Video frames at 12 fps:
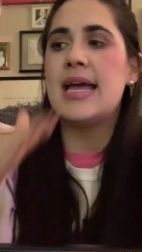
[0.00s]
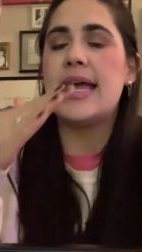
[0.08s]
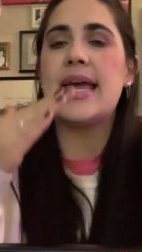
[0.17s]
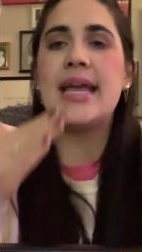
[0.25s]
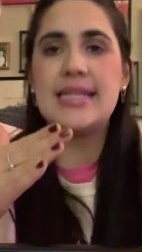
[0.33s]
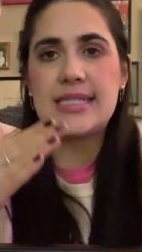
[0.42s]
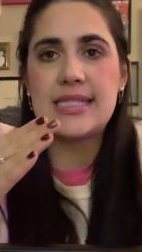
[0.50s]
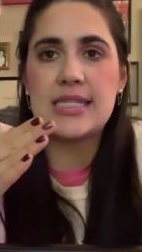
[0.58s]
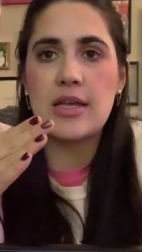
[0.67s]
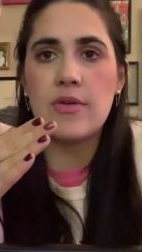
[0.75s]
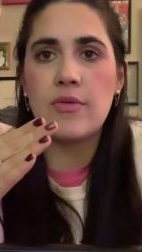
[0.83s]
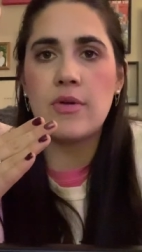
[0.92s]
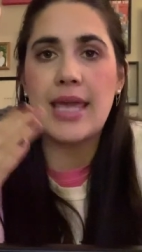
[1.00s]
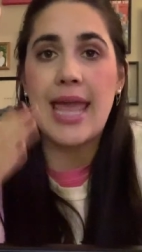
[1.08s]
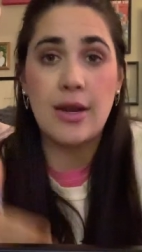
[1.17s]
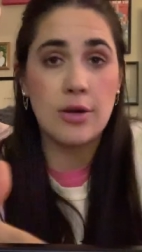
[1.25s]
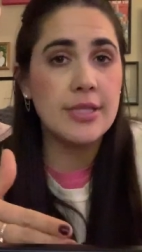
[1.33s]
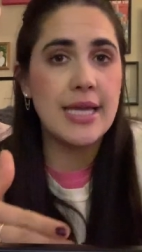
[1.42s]
it's
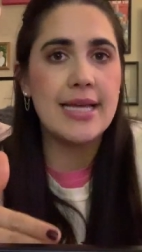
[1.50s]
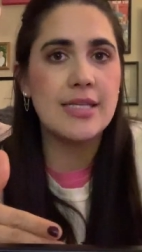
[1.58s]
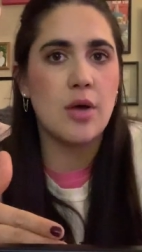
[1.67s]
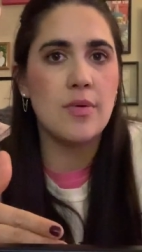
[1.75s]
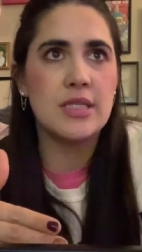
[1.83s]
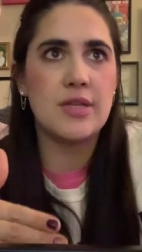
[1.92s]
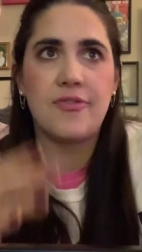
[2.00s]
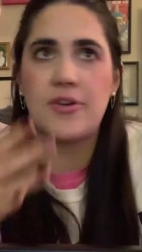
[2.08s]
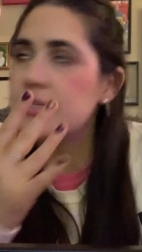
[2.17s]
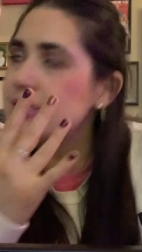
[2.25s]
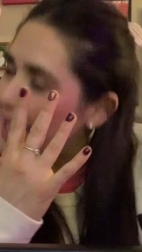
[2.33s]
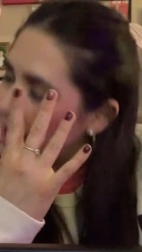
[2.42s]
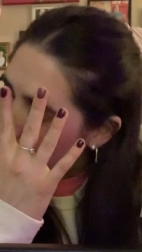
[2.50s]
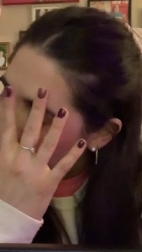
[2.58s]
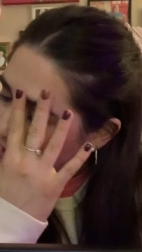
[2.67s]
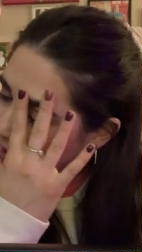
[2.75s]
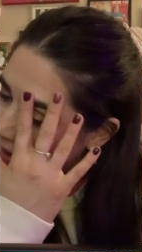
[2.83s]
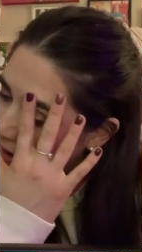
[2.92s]
Candle Day is always the first
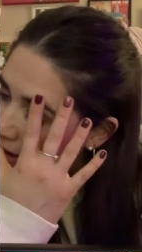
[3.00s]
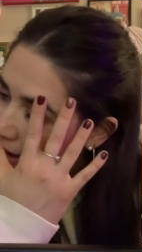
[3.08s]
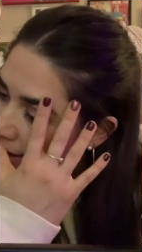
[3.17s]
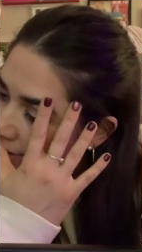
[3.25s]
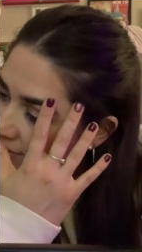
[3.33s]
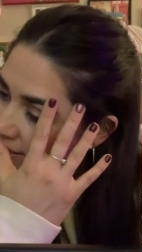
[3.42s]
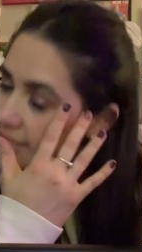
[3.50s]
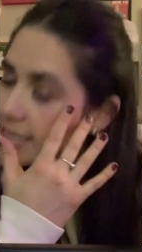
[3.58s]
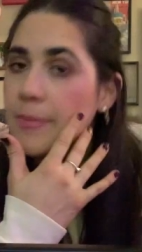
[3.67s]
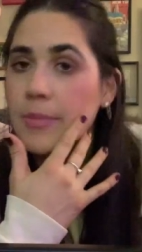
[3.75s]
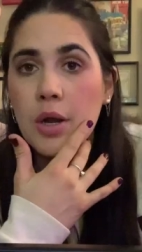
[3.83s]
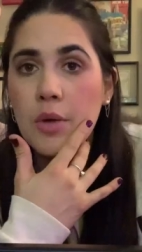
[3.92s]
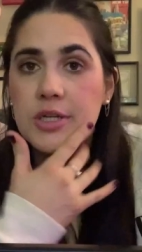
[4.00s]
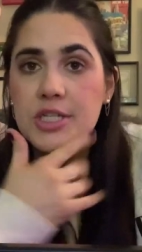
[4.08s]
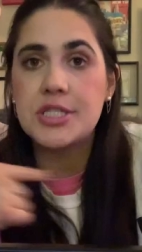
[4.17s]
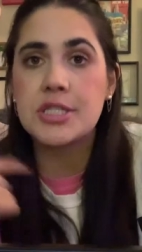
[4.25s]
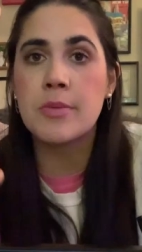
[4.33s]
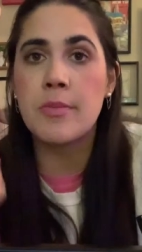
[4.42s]
Saturday of December, which
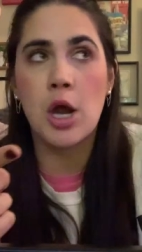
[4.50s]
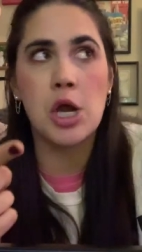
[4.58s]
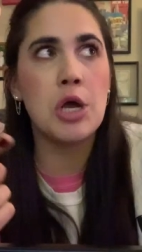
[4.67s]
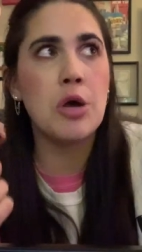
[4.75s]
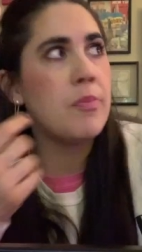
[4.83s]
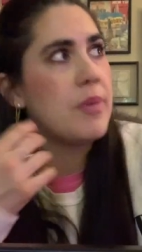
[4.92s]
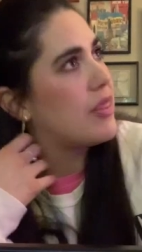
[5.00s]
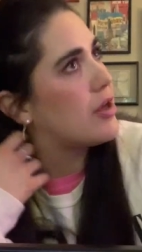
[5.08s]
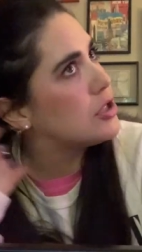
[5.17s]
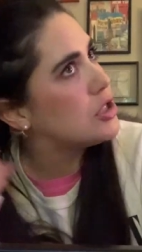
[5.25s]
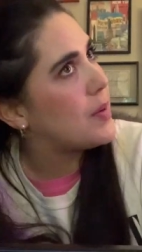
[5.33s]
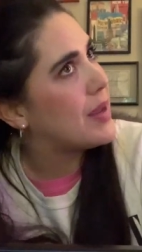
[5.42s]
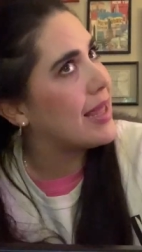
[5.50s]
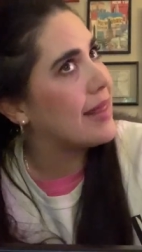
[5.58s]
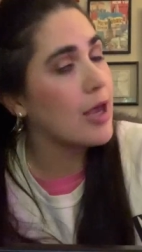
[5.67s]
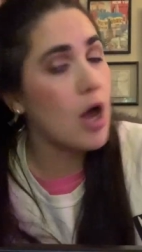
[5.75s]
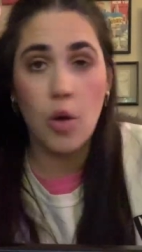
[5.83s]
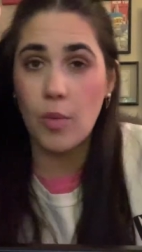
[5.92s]
is tomorrow, but they're doing it
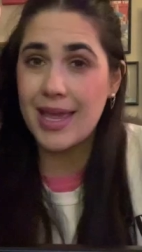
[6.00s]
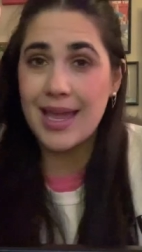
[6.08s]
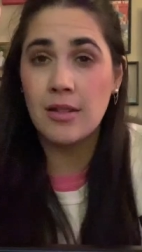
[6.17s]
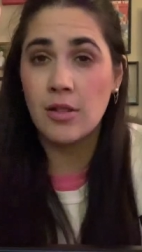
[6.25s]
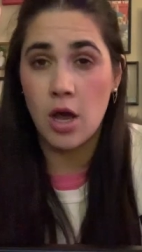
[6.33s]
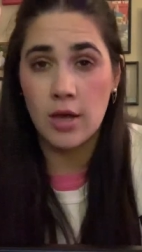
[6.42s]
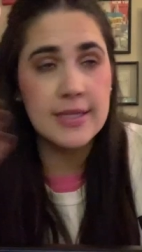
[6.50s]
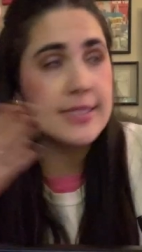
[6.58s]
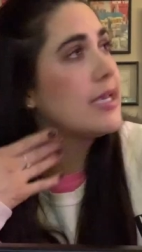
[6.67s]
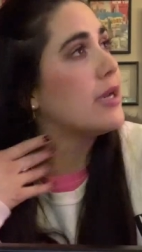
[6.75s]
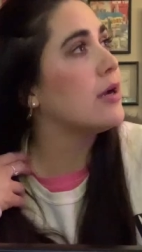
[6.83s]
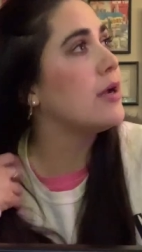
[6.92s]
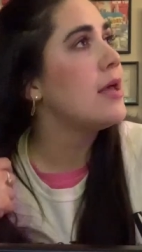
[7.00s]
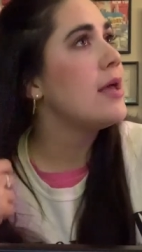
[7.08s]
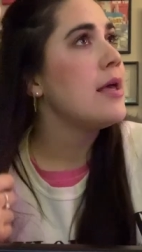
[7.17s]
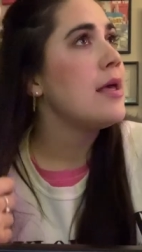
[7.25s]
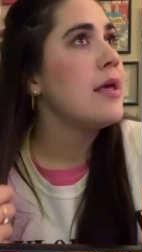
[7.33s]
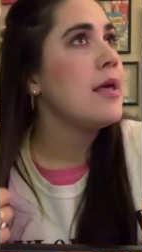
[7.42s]
like all weekend long this year.
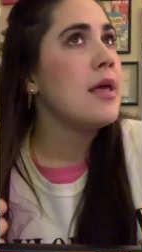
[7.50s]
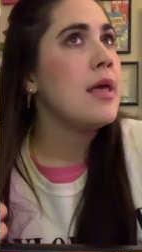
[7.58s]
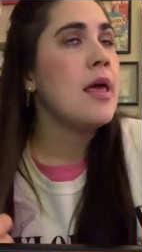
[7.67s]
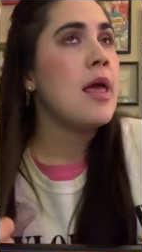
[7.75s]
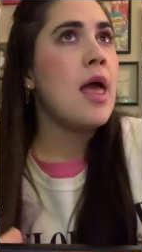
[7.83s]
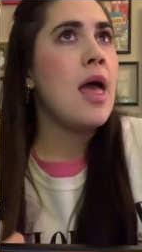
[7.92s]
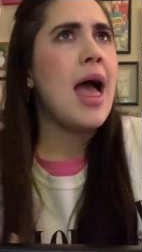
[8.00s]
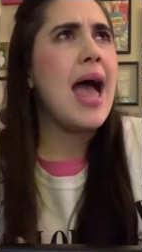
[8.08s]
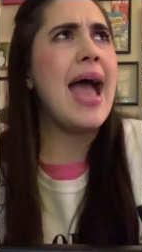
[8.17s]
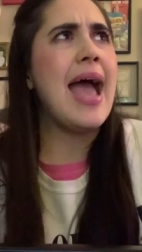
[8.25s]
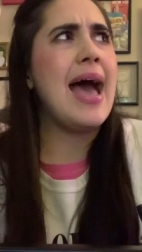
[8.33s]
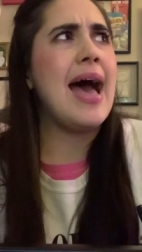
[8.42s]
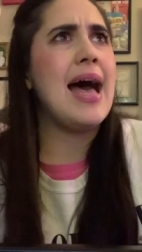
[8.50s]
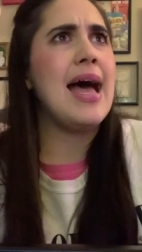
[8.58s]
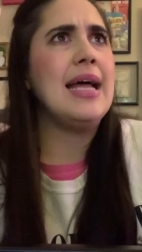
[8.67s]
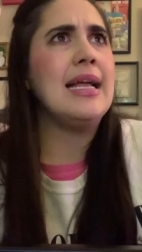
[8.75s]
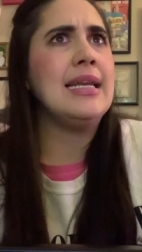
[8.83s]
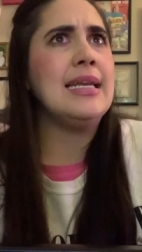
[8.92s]

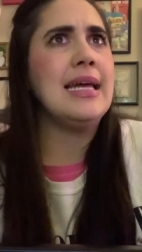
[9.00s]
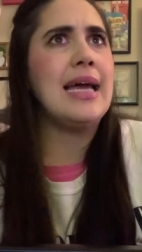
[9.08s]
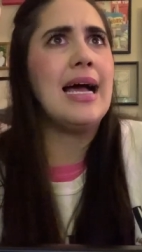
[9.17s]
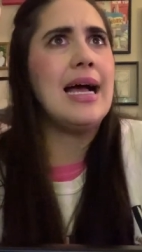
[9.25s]
And